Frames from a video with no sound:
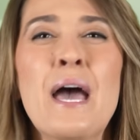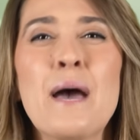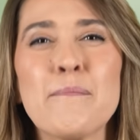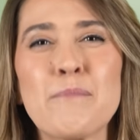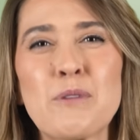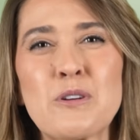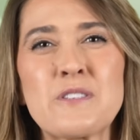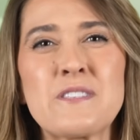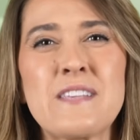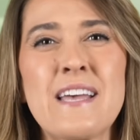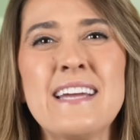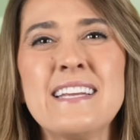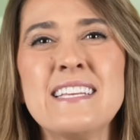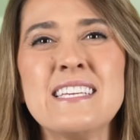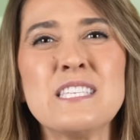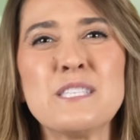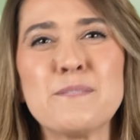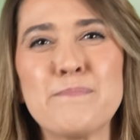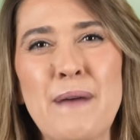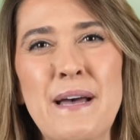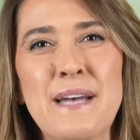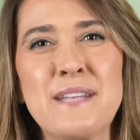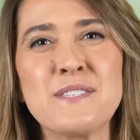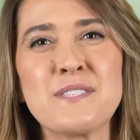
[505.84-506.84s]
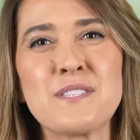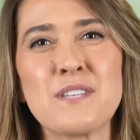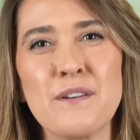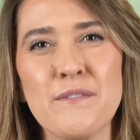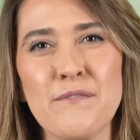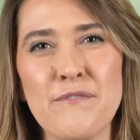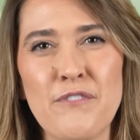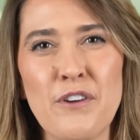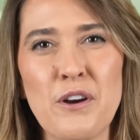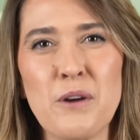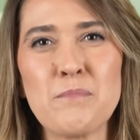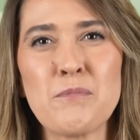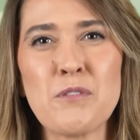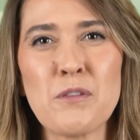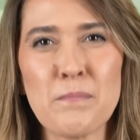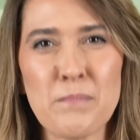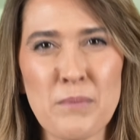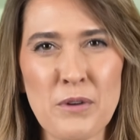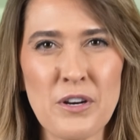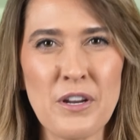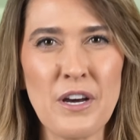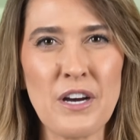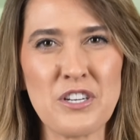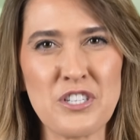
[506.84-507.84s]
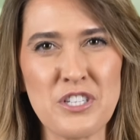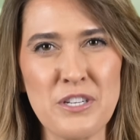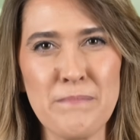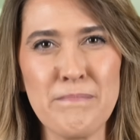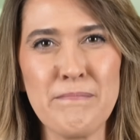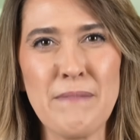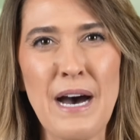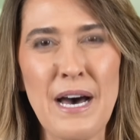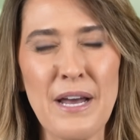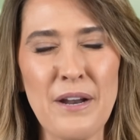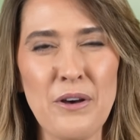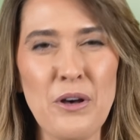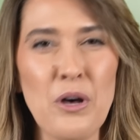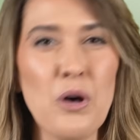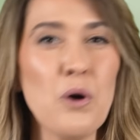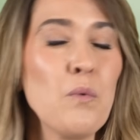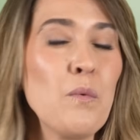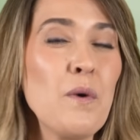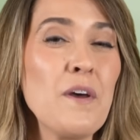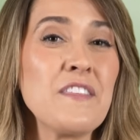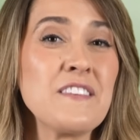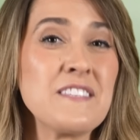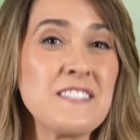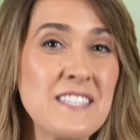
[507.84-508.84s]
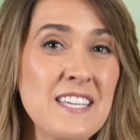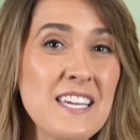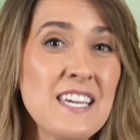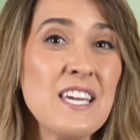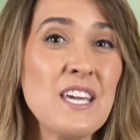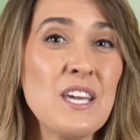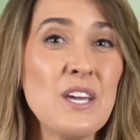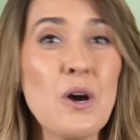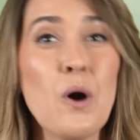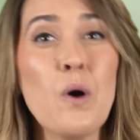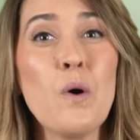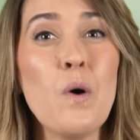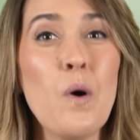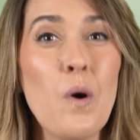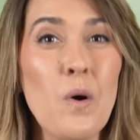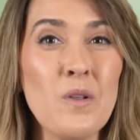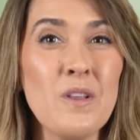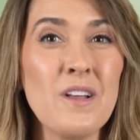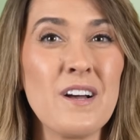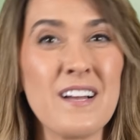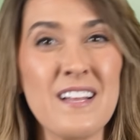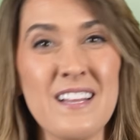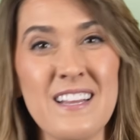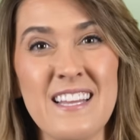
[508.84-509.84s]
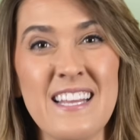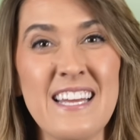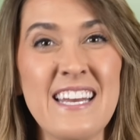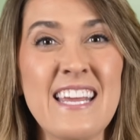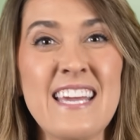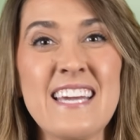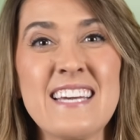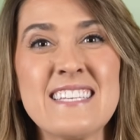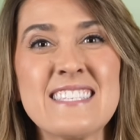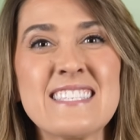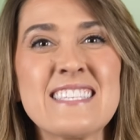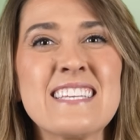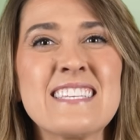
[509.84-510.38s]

Mercedes-Benz confirmed the production model, with CEO Ola Källenius